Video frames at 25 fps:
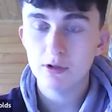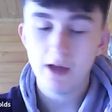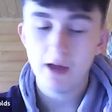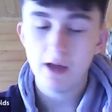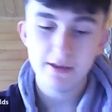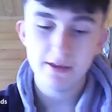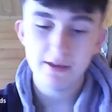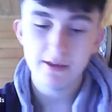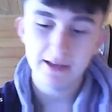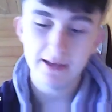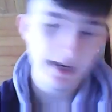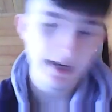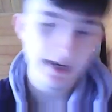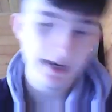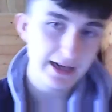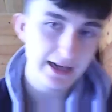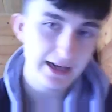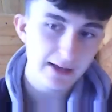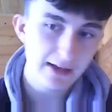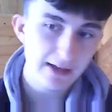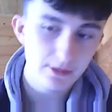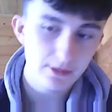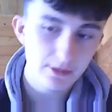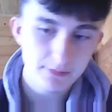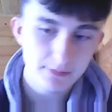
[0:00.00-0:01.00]
I think they need to
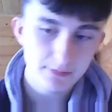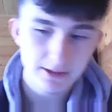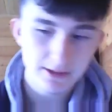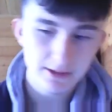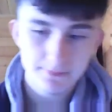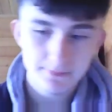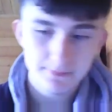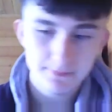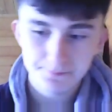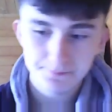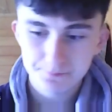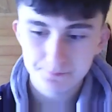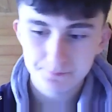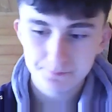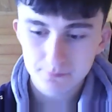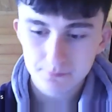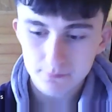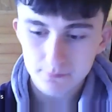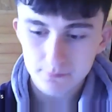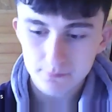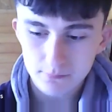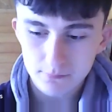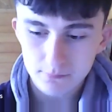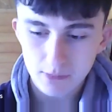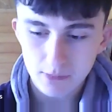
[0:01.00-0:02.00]
get something.
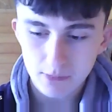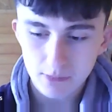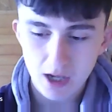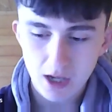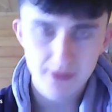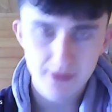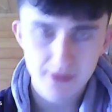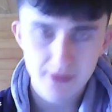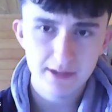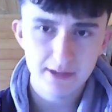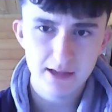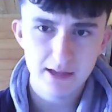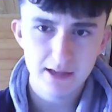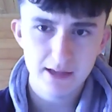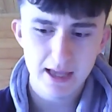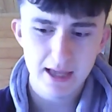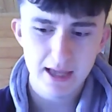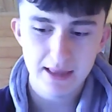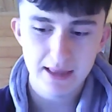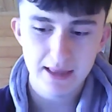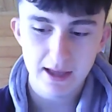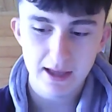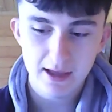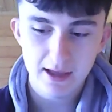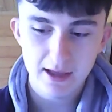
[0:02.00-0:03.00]
I think
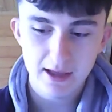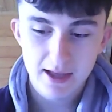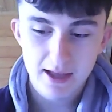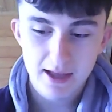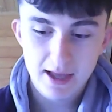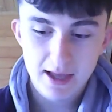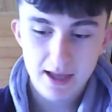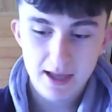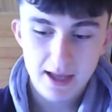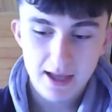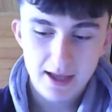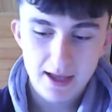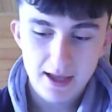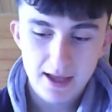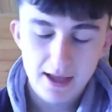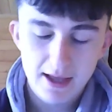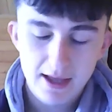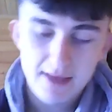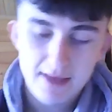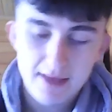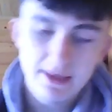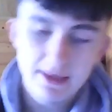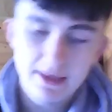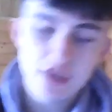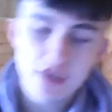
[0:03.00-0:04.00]
that
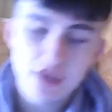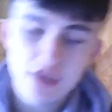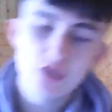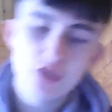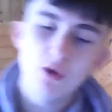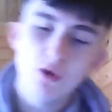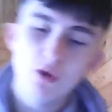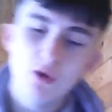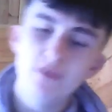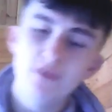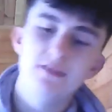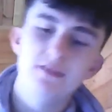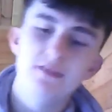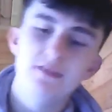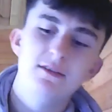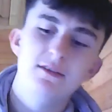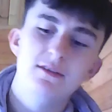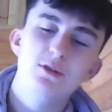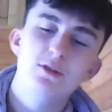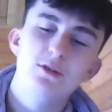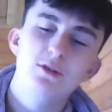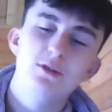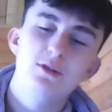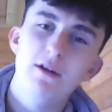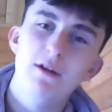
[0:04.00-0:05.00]
they should
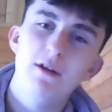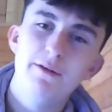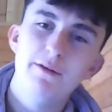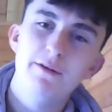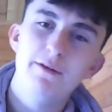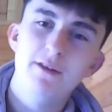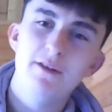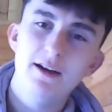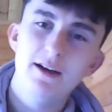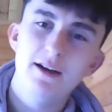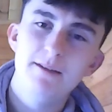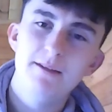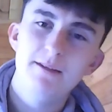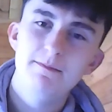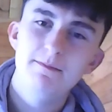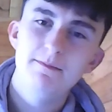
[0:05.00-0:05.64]
qualify